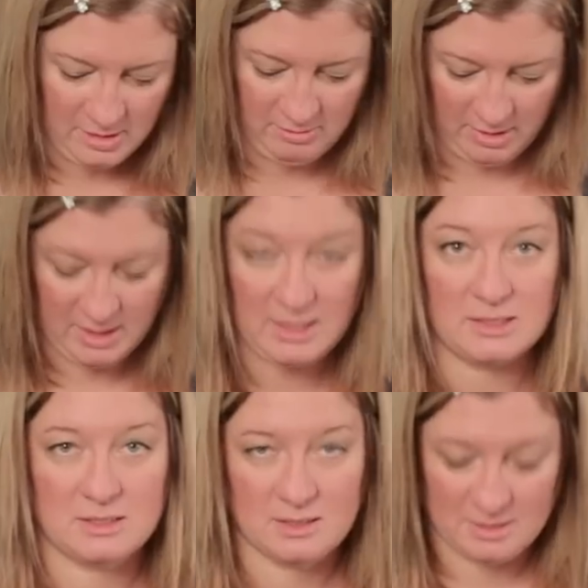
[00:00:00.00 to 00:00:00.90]
All
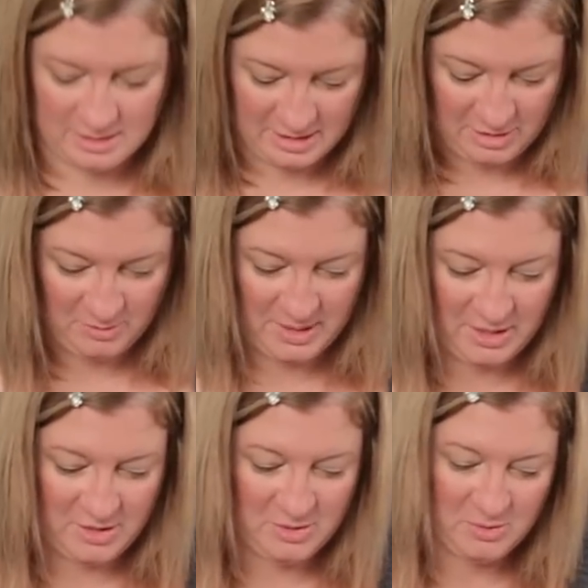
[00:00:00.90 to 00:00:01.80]
right. Here we
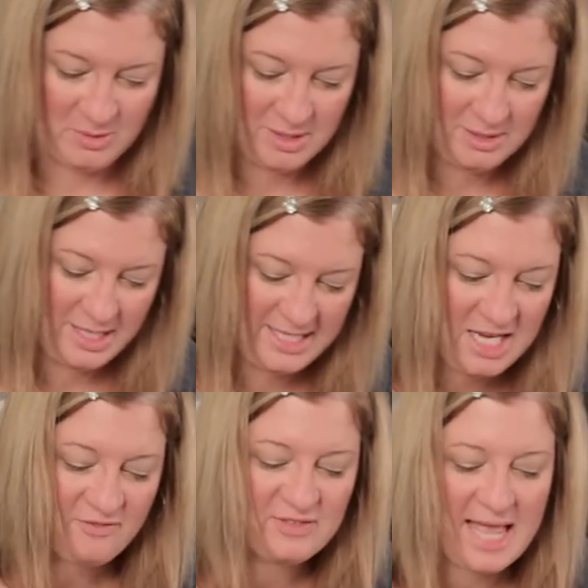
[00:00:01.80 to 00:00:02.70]
go. I kind
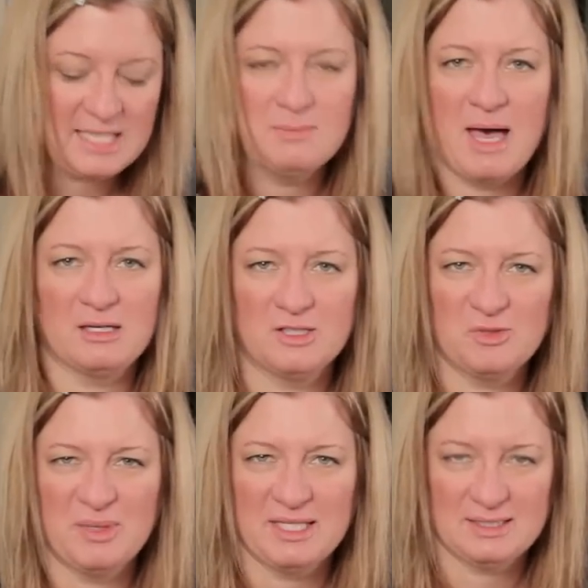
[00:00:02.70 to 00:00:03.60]
of flattened them out a little
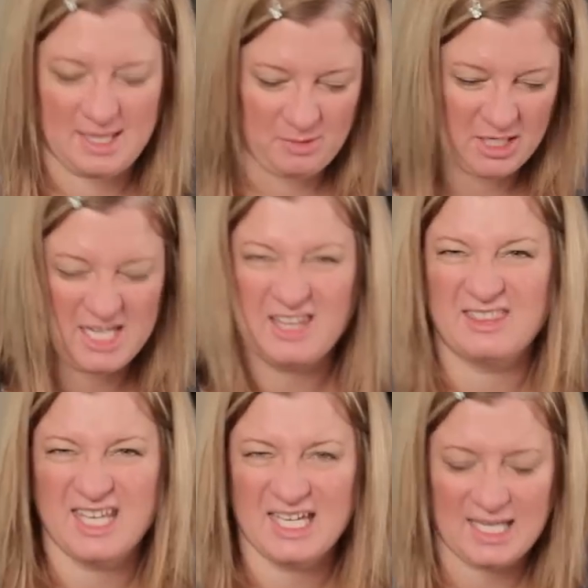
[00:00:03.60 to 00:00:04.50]
bit. They were kind of
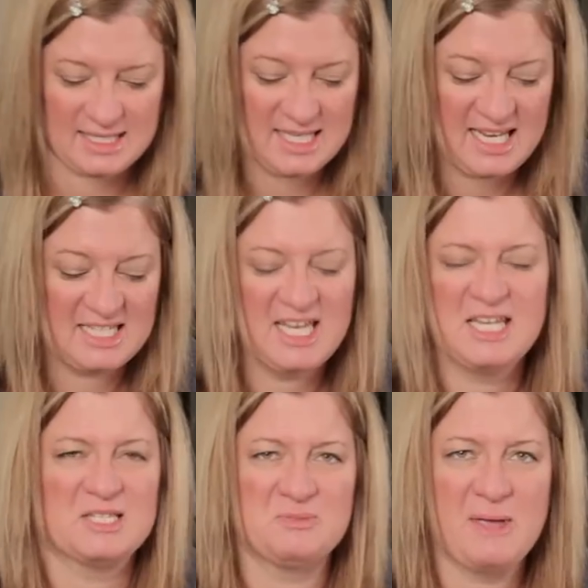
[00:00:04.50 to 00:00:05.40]
thick, and then I kind
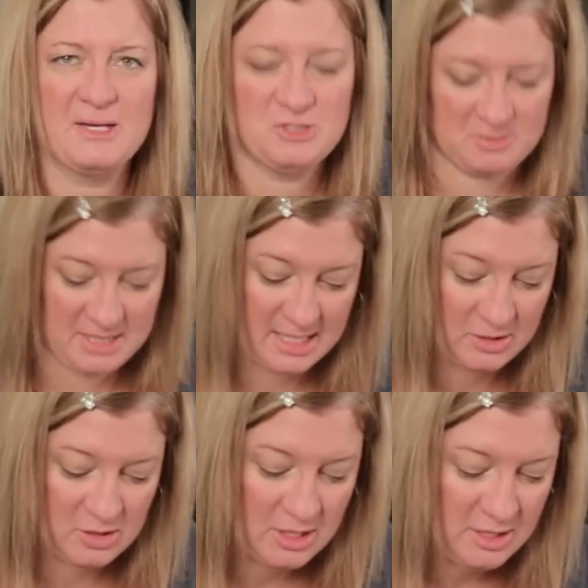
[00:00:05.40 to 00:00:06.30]
of smashed them
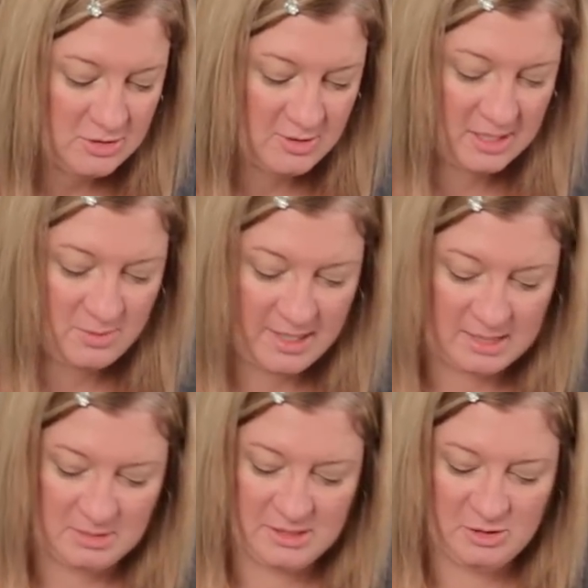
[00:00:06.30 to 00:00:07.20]
down, so that's why I got
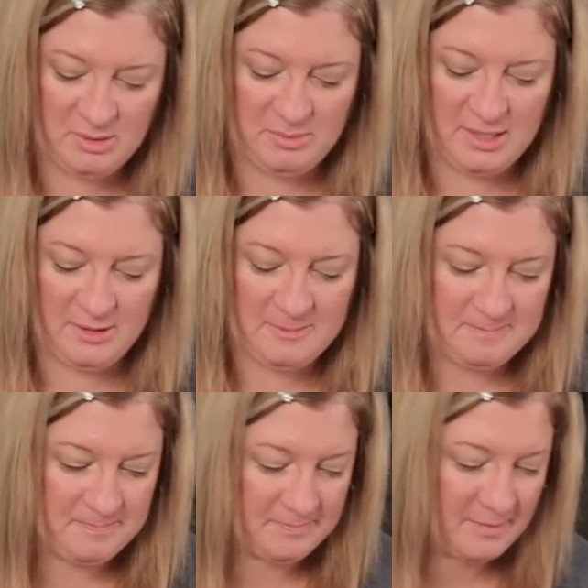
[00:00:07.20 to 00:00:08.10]
them a little bit bigger.
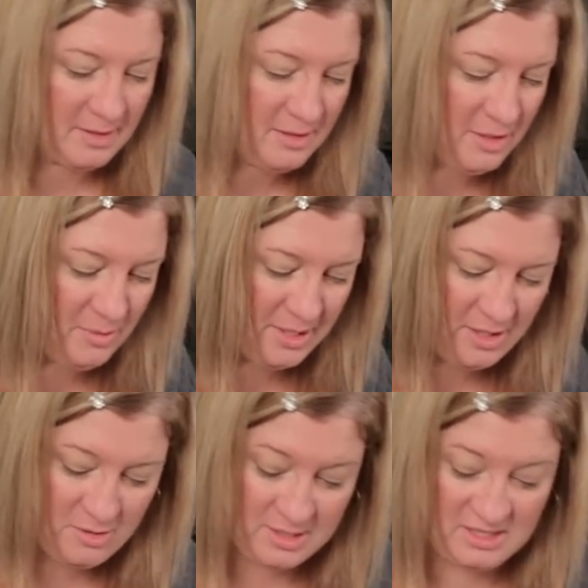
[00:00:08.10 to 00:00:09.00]
Here we
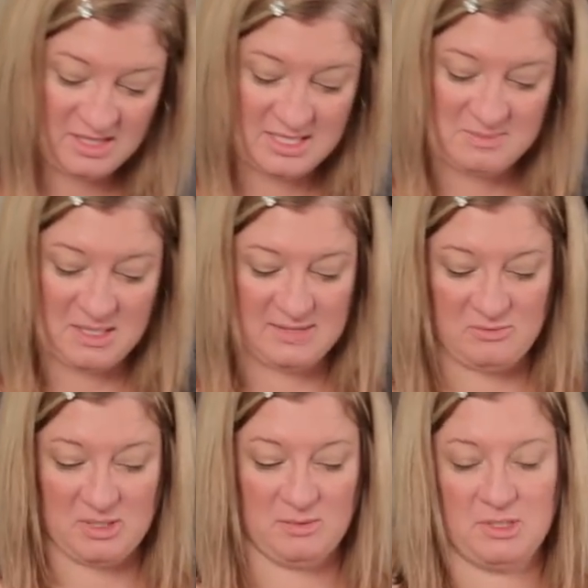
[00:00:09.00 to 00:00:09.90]
go, and this might even
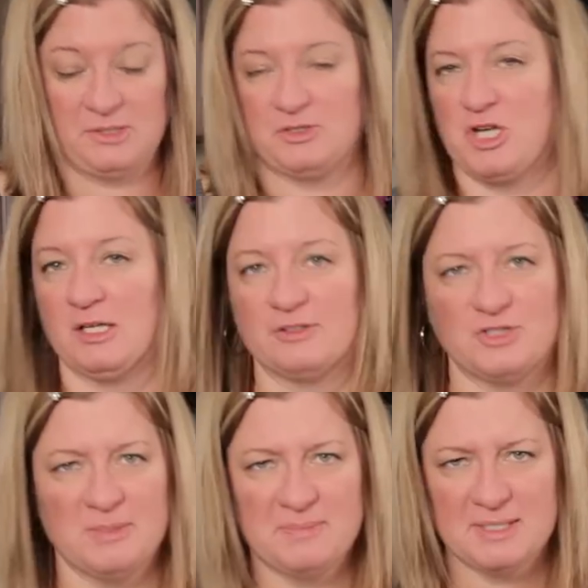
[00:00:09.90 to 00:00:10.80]
be good with a little chocolate
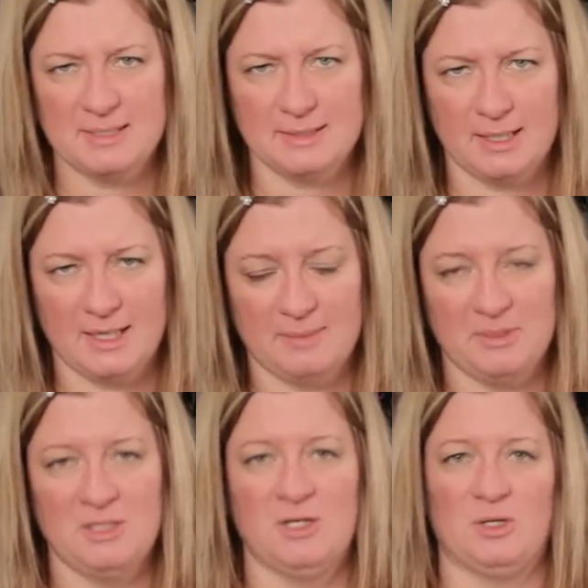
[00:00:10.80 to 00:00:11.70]
chips on top,
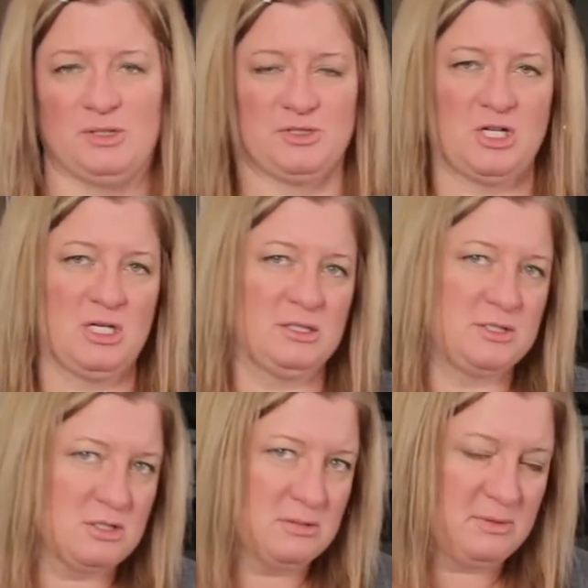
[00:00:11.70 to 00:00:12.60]
or a little chocolate
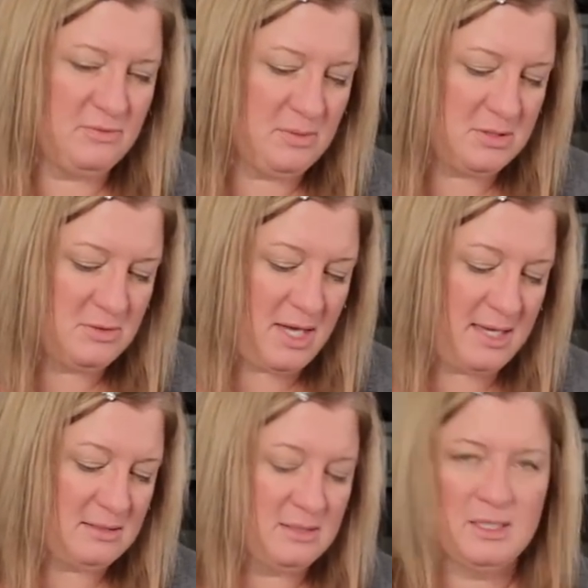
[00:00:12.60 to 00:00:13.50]
syrup if you want to do
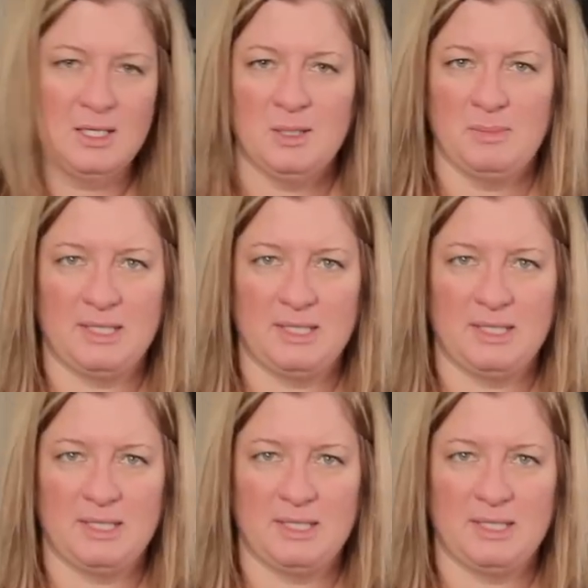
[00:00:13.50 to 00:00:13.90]
that. But